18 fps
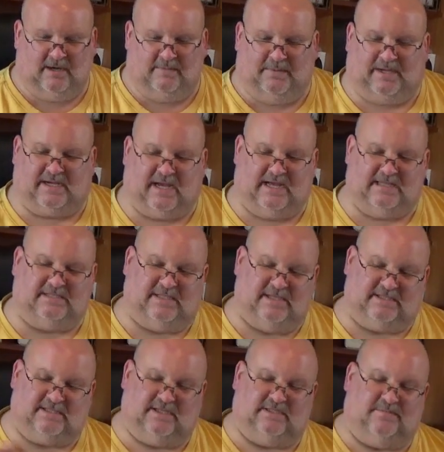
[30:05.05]
because
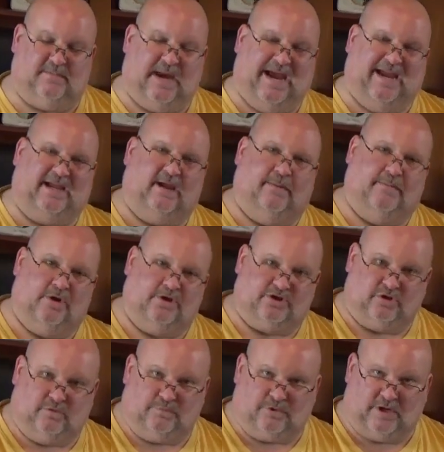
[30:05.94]
this is my
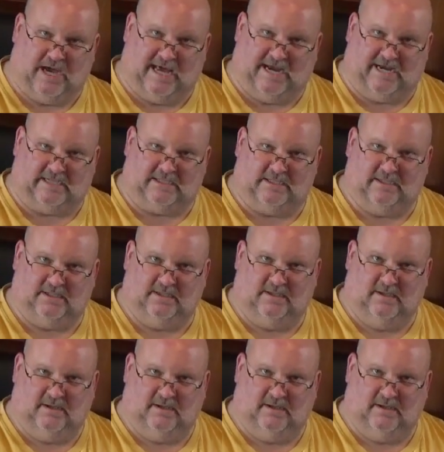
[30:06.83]
commercial product.